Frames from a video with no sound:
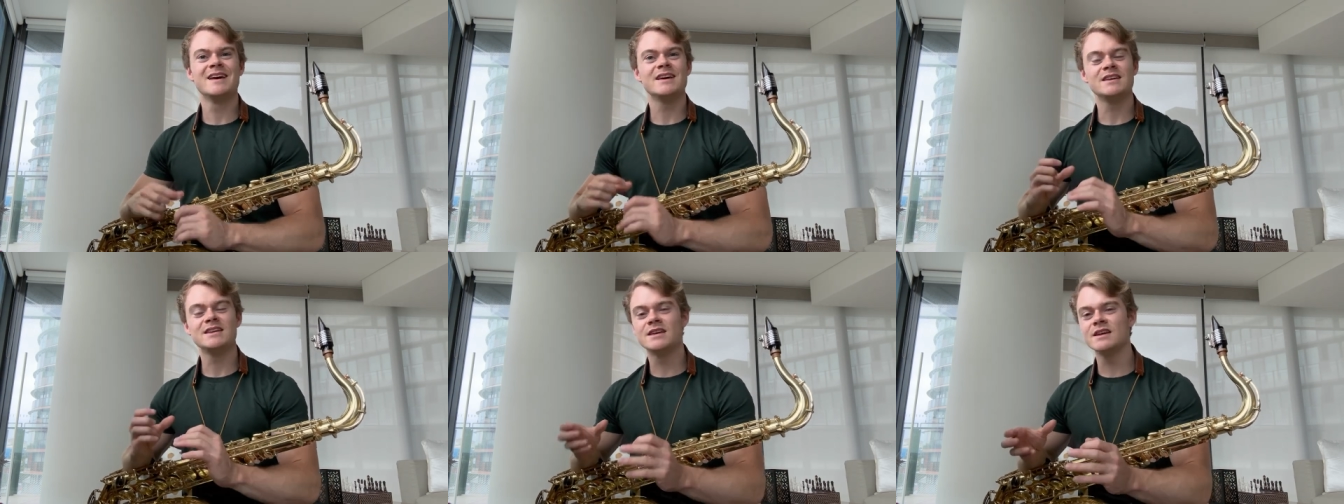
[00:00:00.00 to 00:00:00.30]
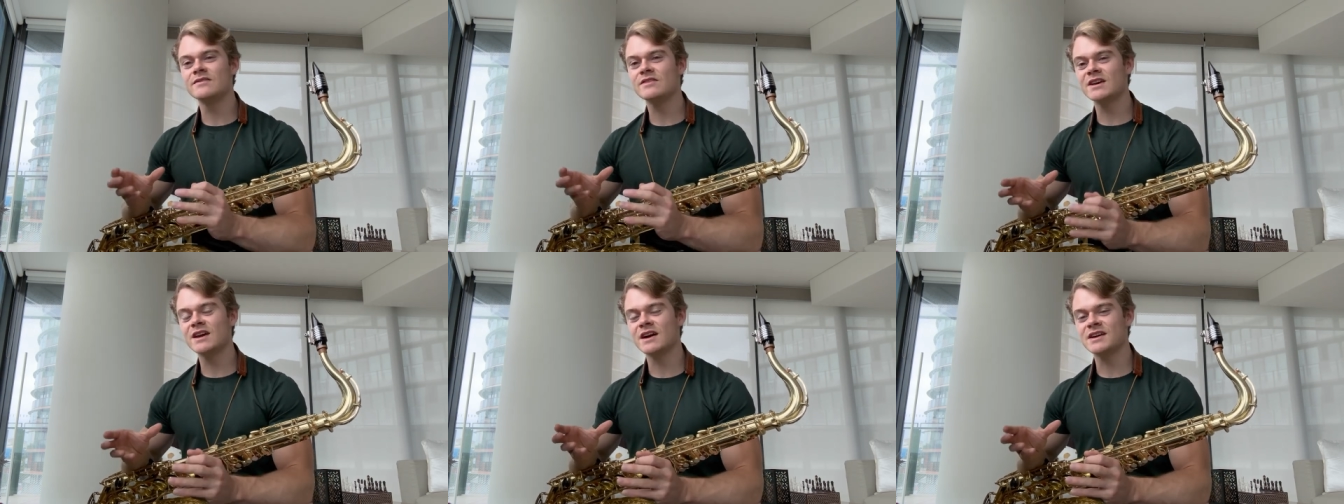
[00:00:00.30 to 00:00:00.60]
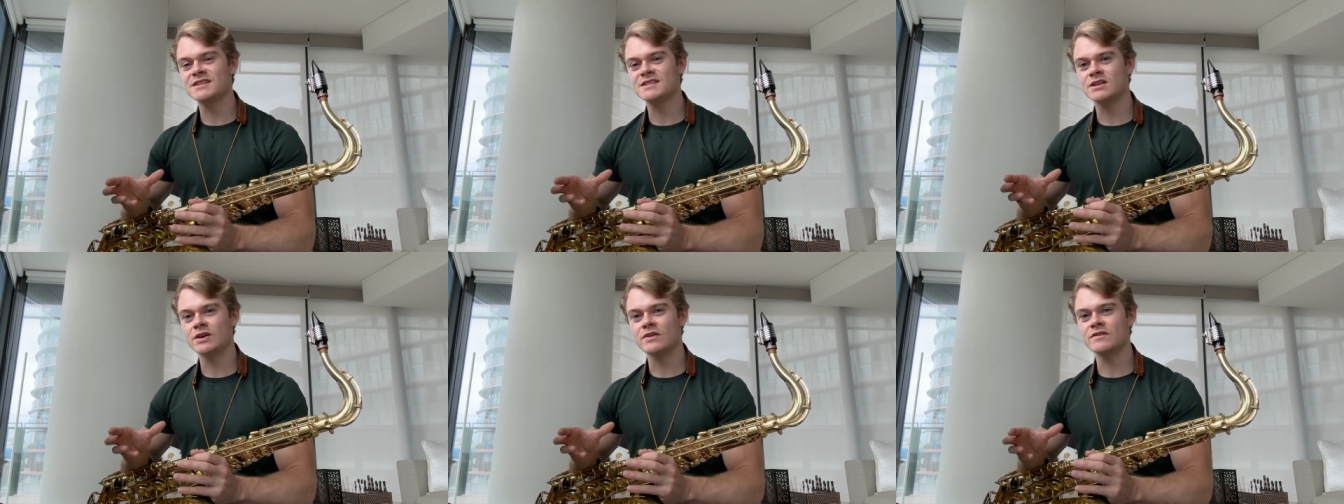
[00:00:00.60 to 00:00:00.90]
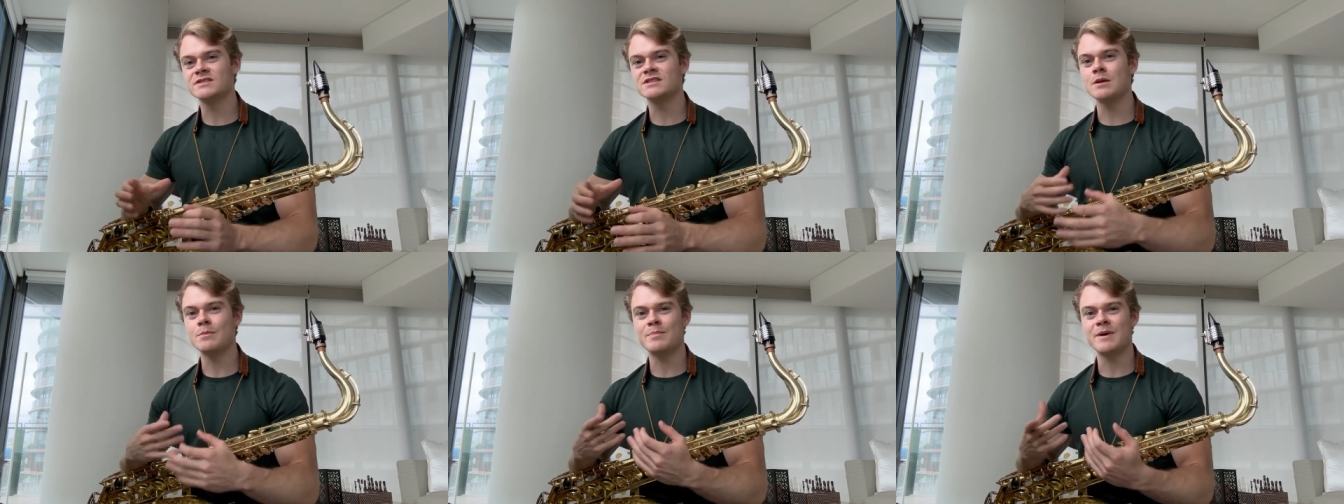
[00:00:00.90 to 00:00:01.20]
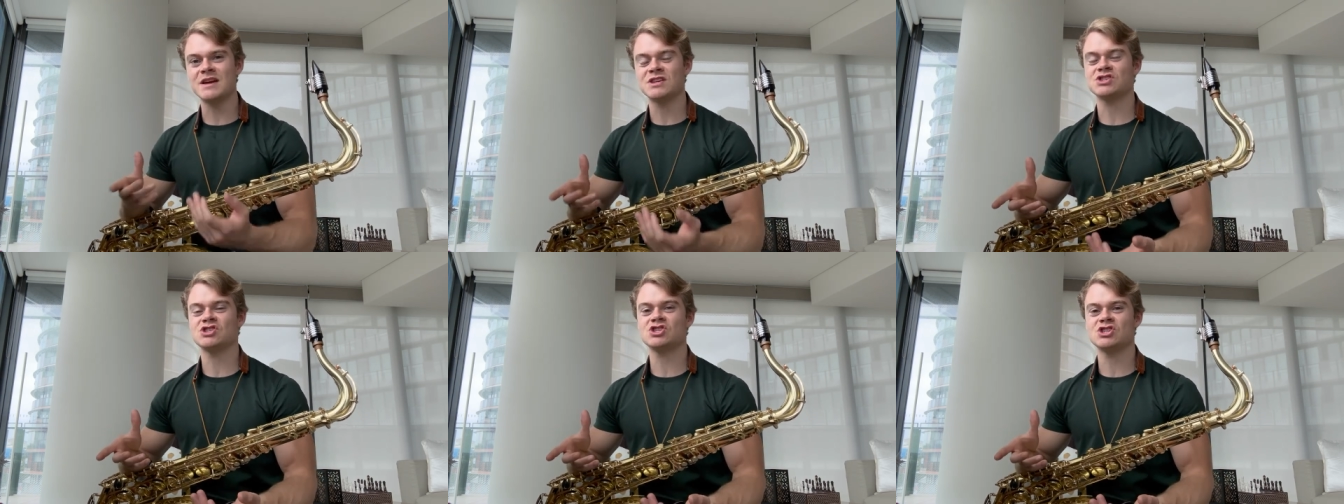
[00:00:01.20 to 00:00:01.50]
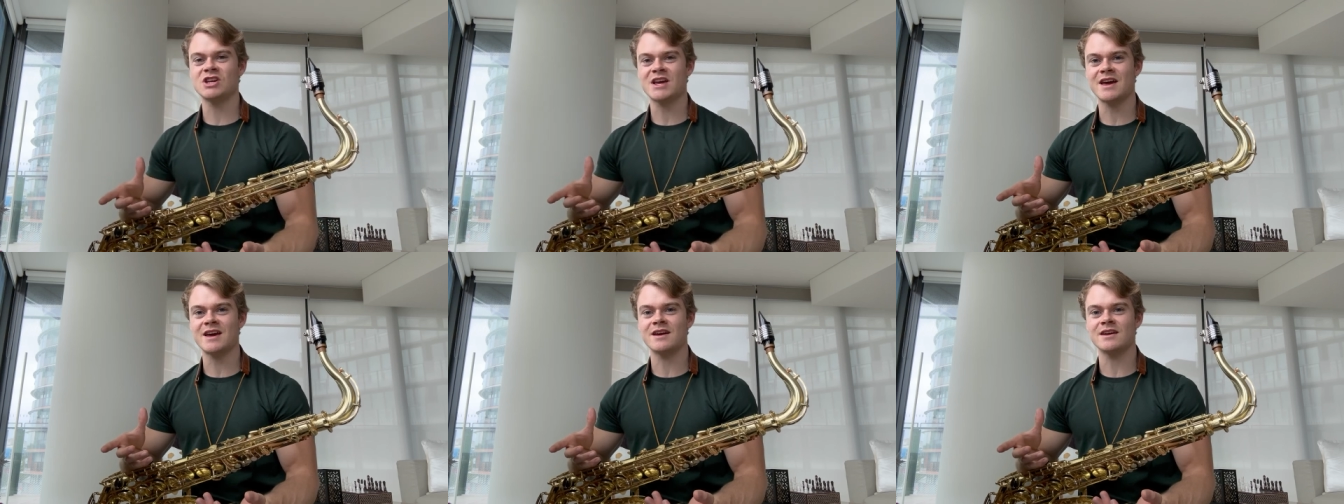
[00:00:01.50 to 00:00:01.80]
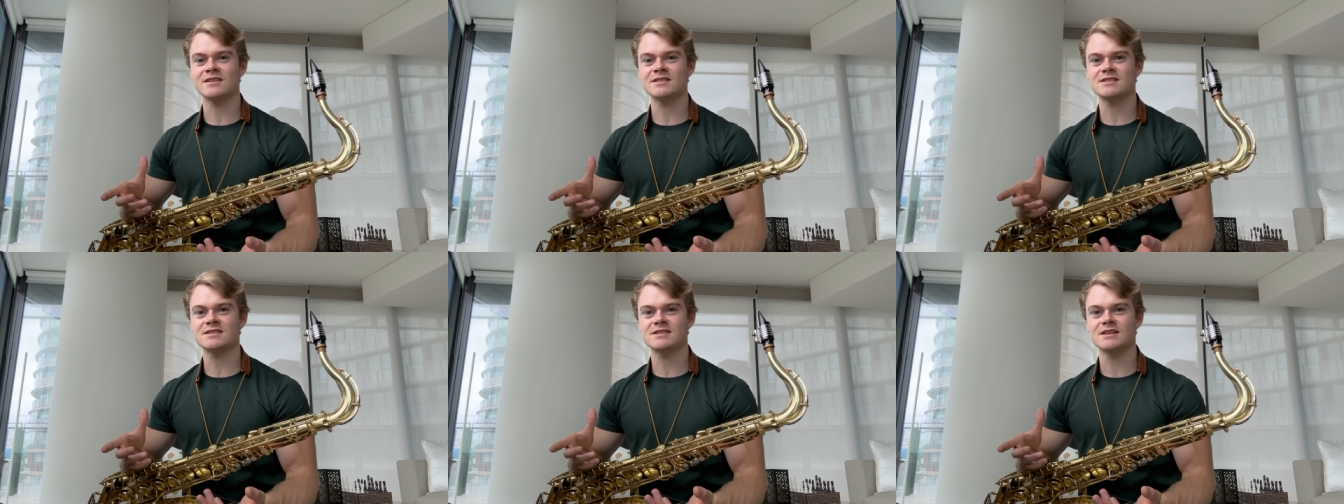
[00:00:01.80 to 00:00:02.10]
giving ourselves the best
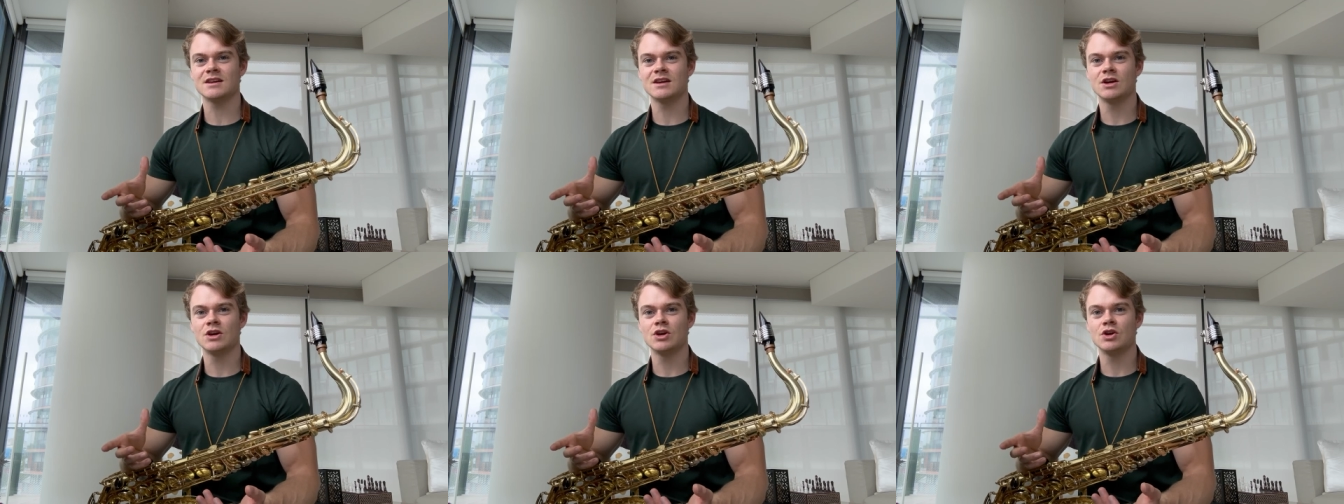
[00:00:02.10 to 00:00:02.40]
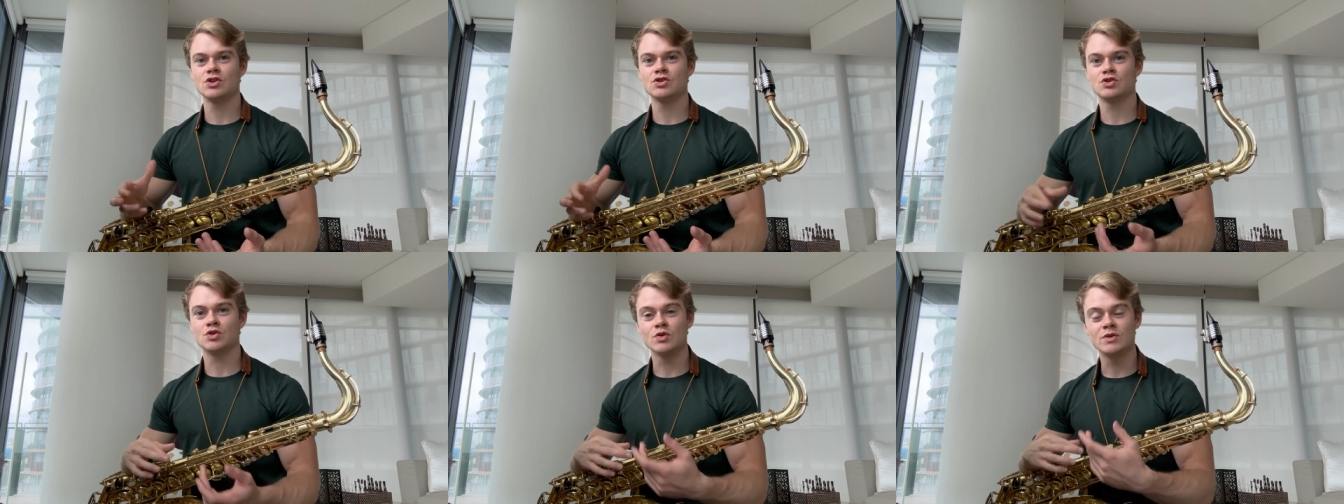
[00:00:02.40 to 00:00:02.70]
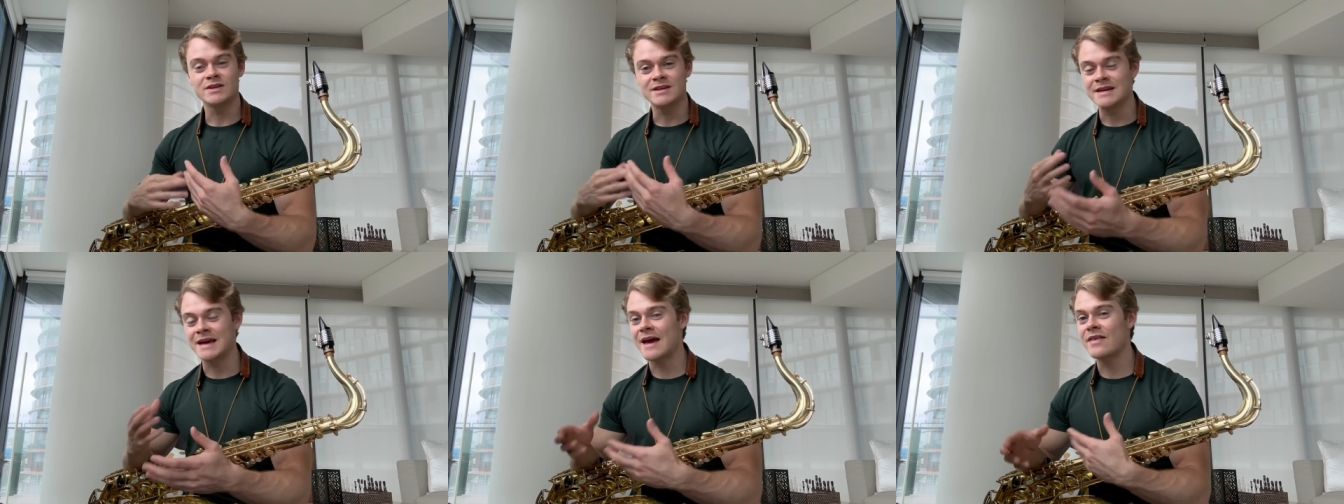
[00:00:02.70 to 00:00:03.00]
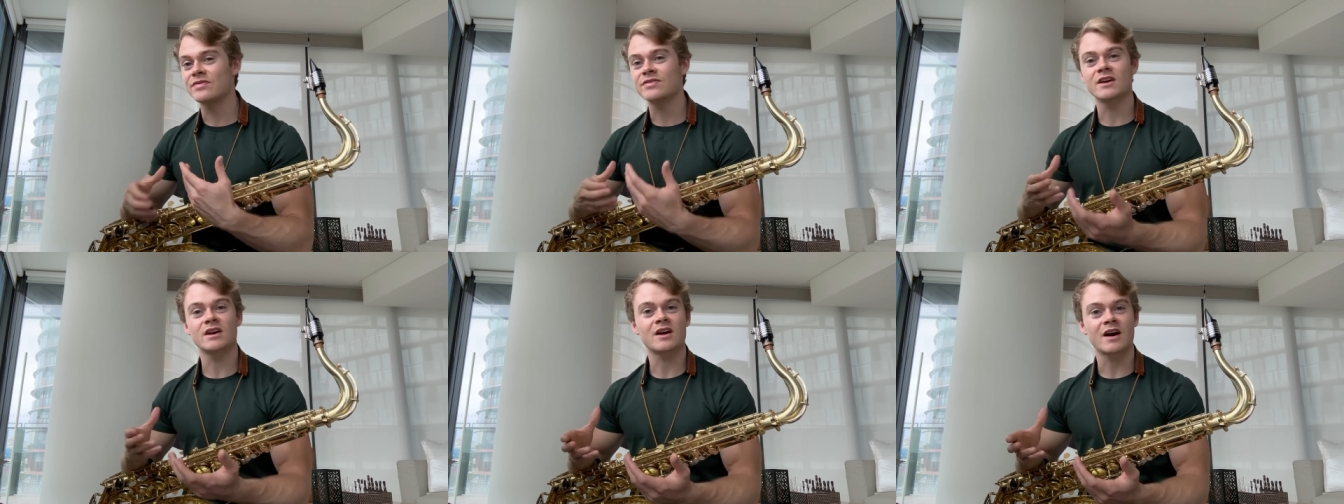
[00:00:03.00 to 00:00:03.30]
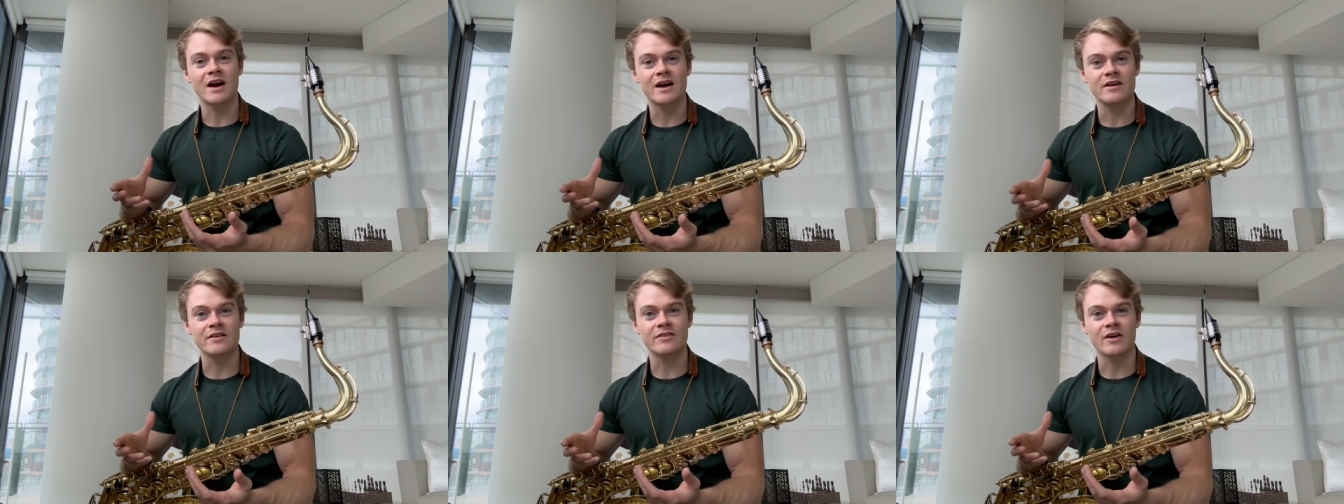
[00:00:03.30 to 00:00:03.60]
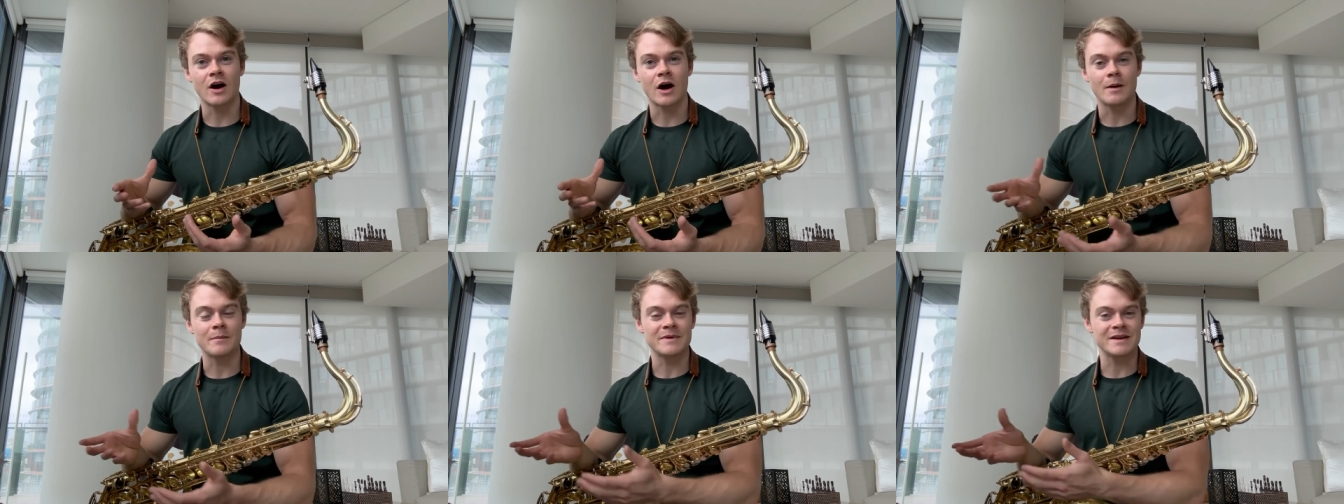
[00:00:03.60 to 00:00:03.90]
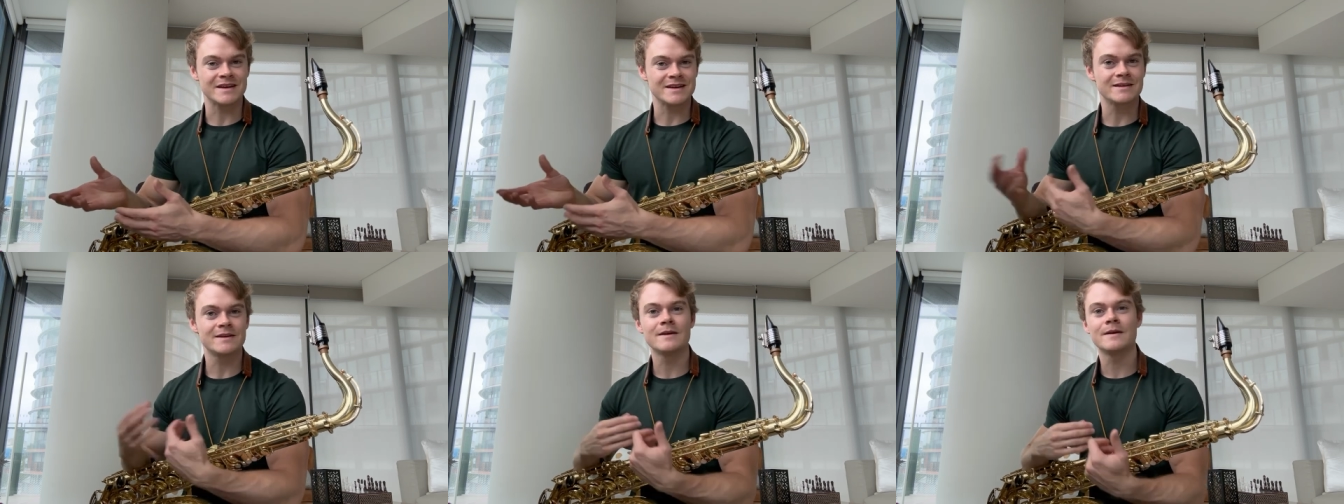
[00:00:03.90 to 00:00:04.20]
chance to get the kind of
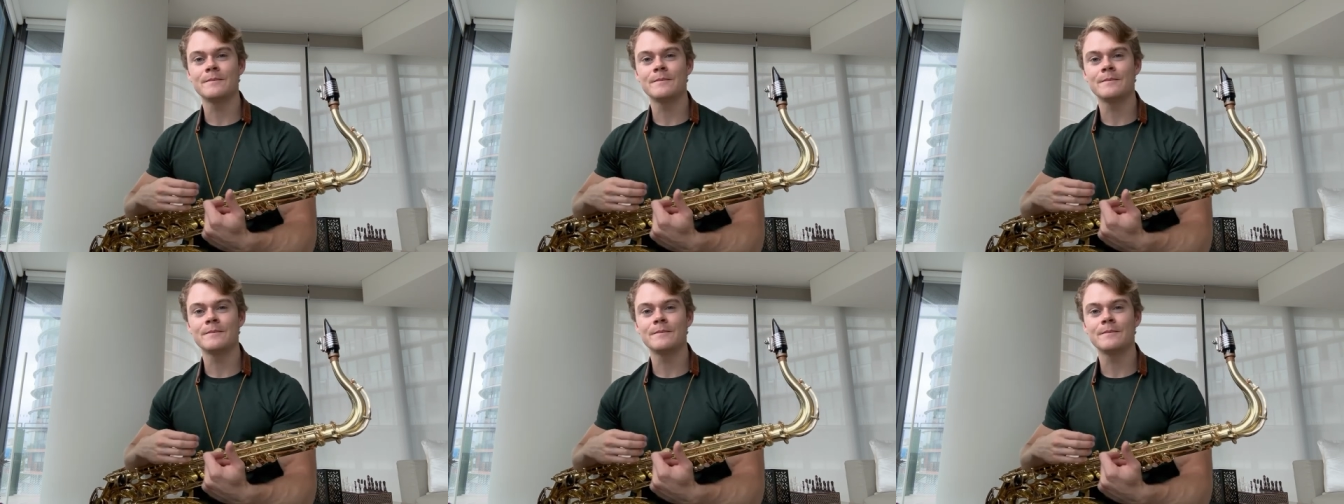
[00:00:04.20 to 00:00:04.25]
harmony